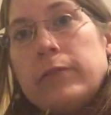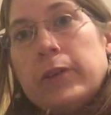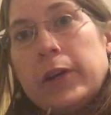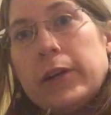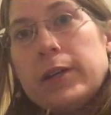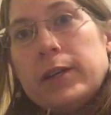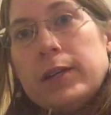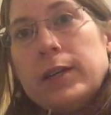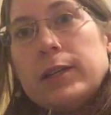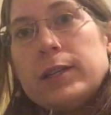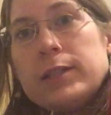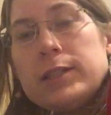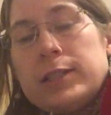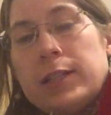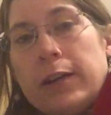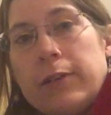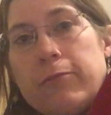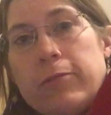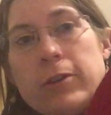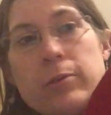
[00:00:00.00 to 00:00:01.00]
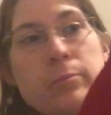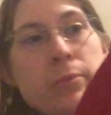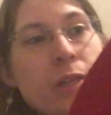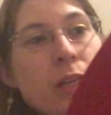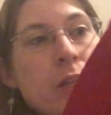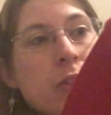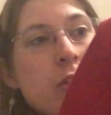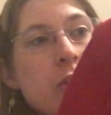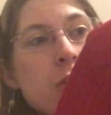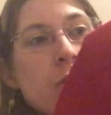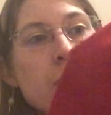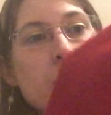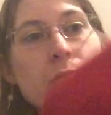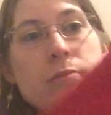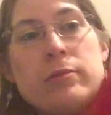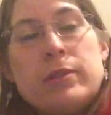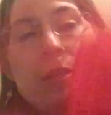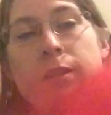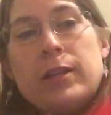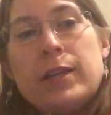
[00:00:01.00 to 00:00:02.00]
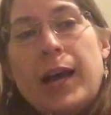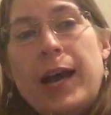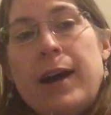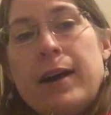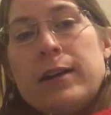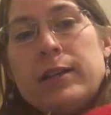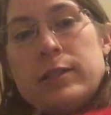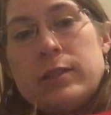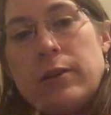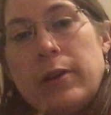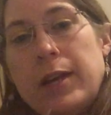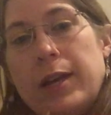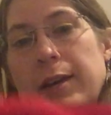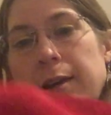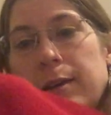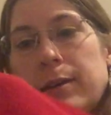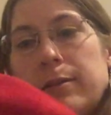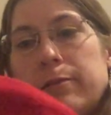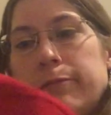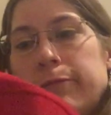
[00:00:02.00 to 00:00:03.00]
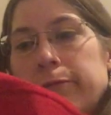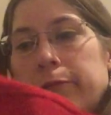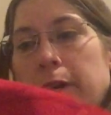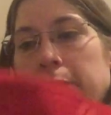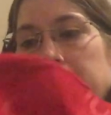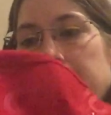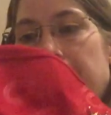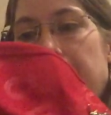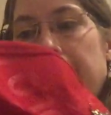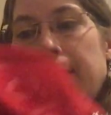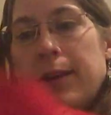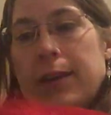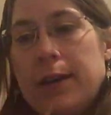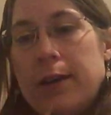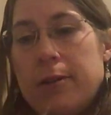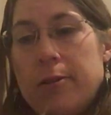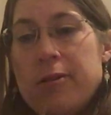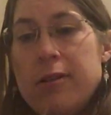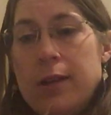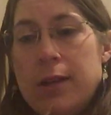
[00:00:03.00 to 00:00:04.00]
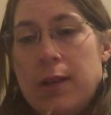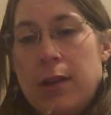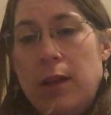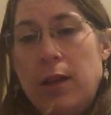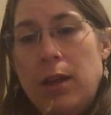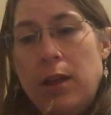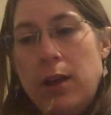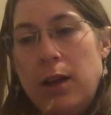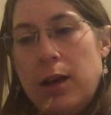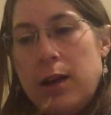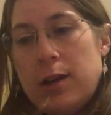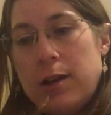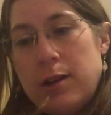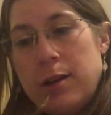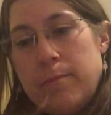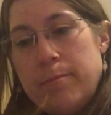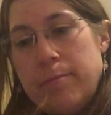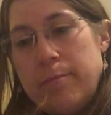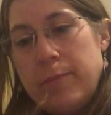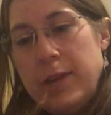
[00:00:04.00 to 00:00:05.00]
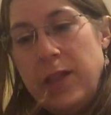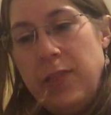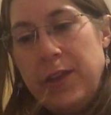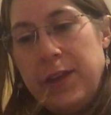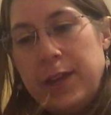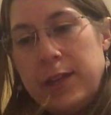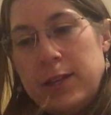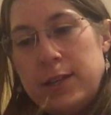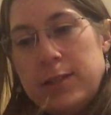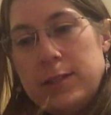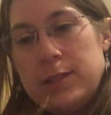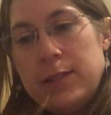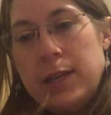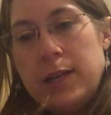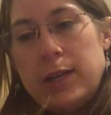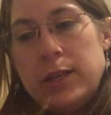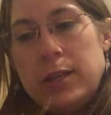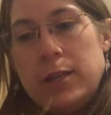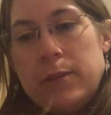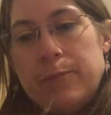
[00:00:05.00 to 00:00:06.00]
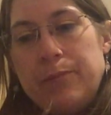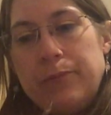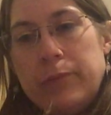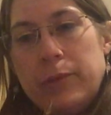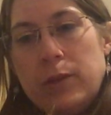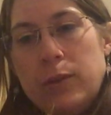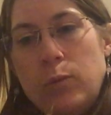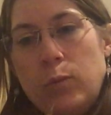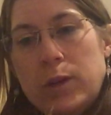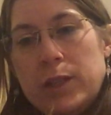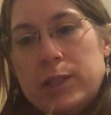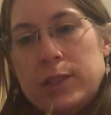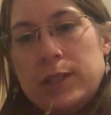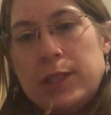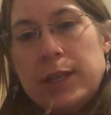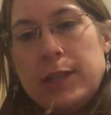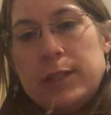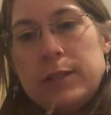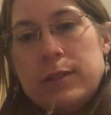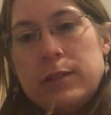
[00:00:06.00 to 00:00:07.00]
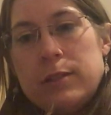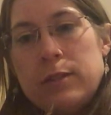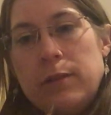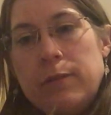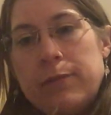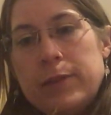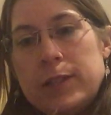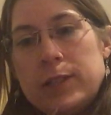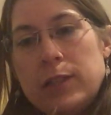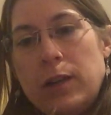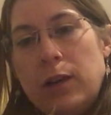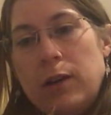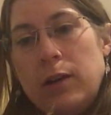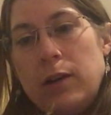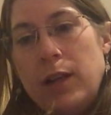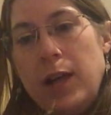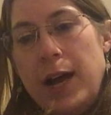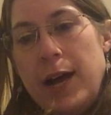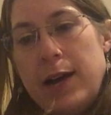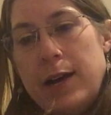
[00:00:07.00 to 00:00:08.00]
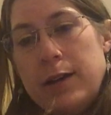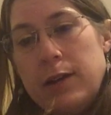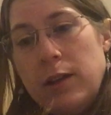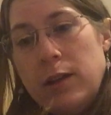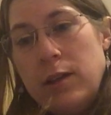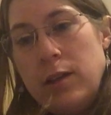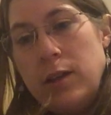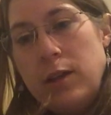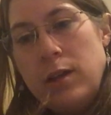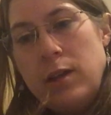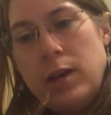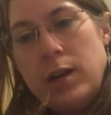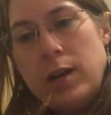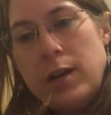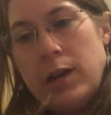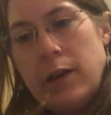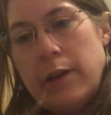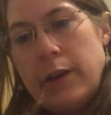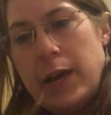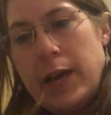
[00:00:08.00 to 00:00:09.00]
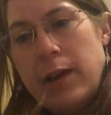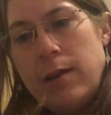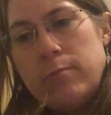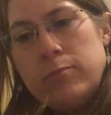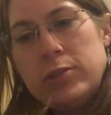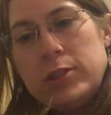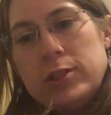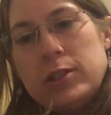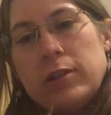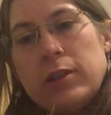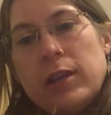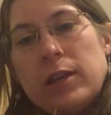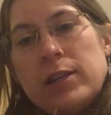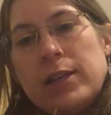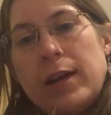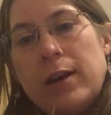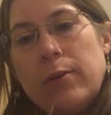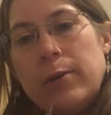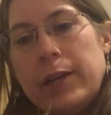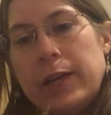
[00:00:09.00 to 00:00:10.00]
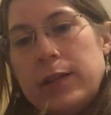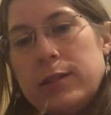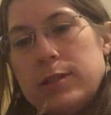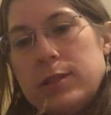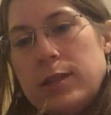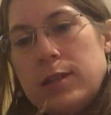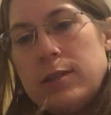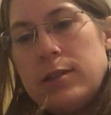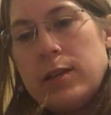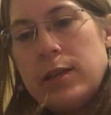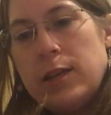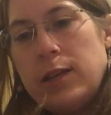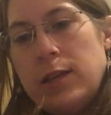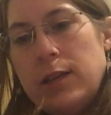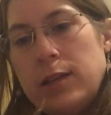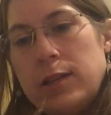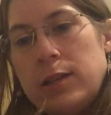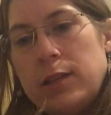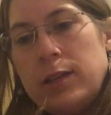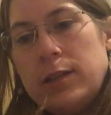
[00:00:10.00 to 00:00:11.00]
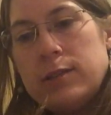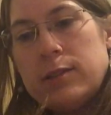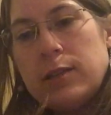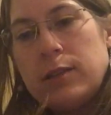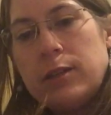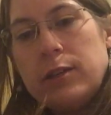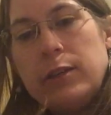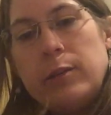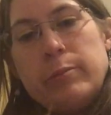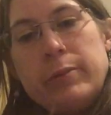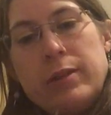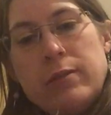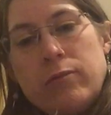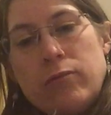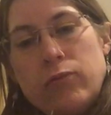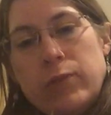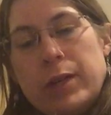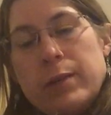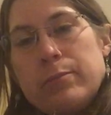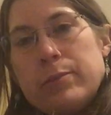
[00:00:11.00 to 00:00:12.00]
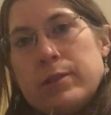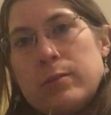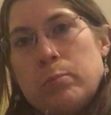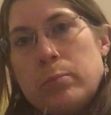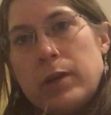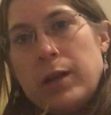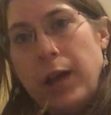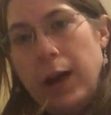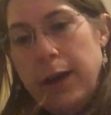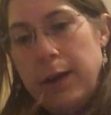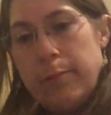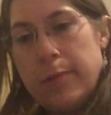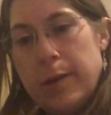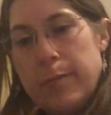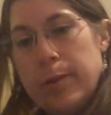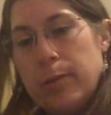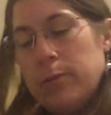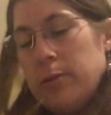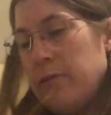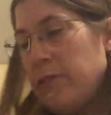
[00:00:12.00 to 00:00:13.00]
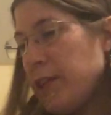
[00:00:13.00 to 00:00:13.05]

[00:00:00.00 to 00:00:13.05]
very firmly to the hat. So yeah, I've got the hat now. Um, I think it is a one size fits all hat. I am just looking now and I see that it, it's a little bit ripped, but I might be able to